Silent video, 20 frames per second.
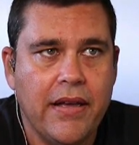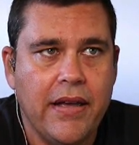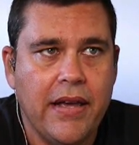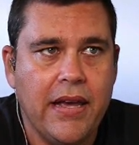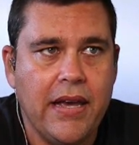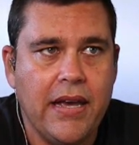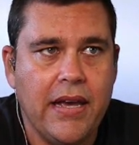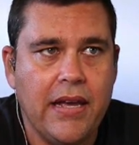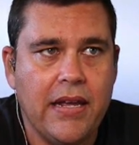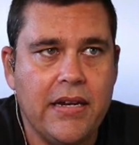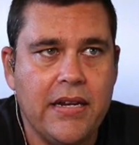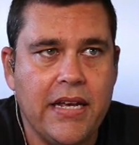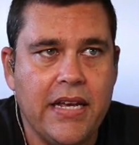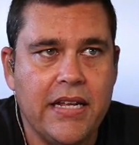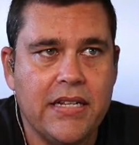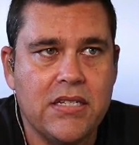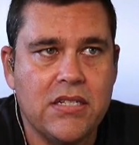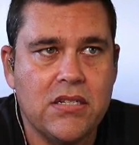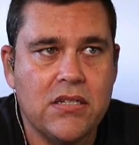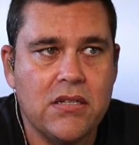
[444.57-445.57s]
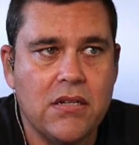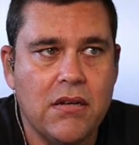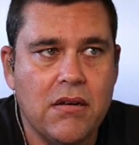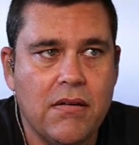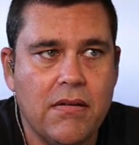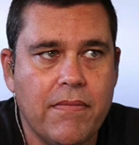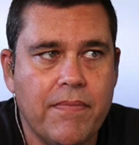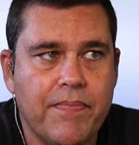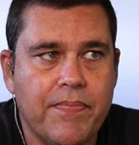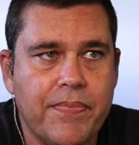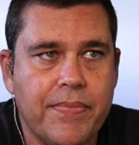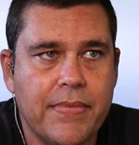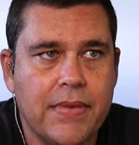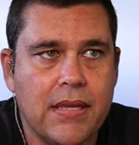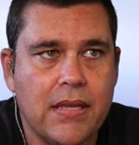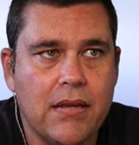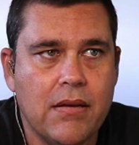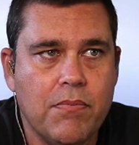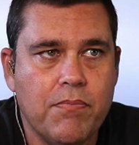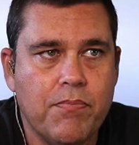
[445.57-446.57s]
and it's
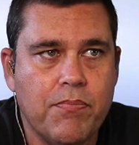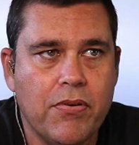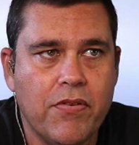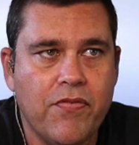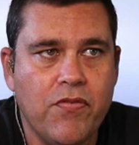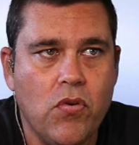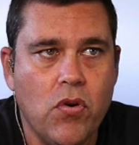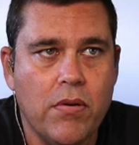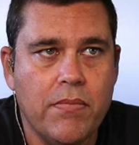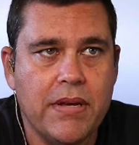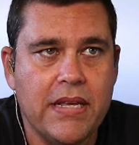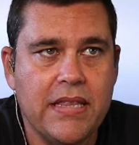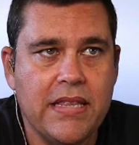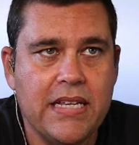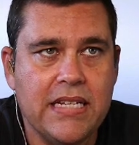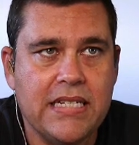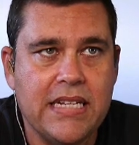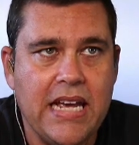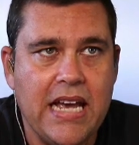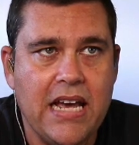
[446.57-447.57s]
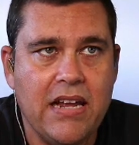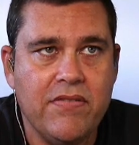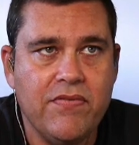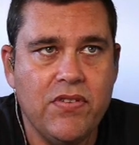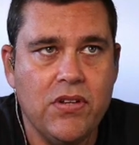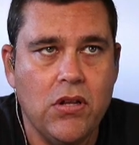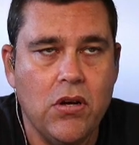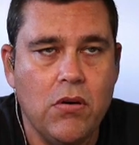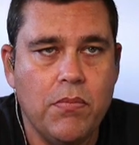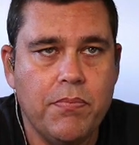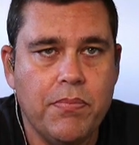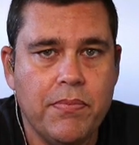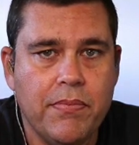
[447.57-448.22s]
performing this envelope